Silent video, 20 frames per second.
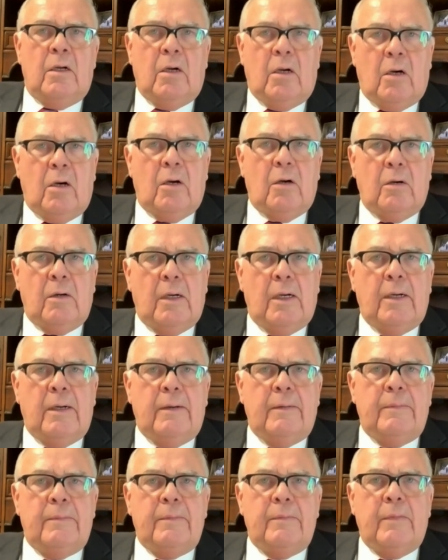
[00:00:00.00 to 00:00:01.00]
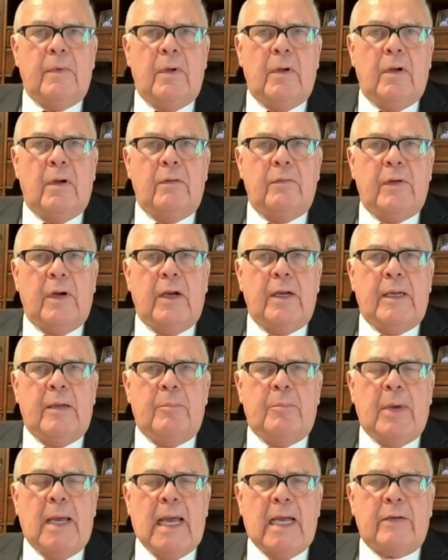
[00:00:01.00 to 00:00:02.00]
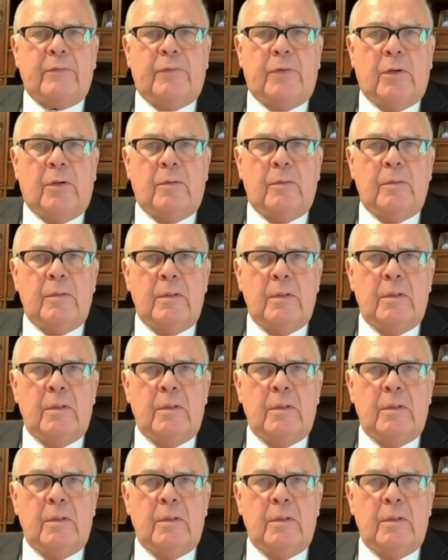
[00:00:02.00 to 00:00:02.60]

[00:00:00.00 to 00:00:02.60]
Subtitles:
are very impactful.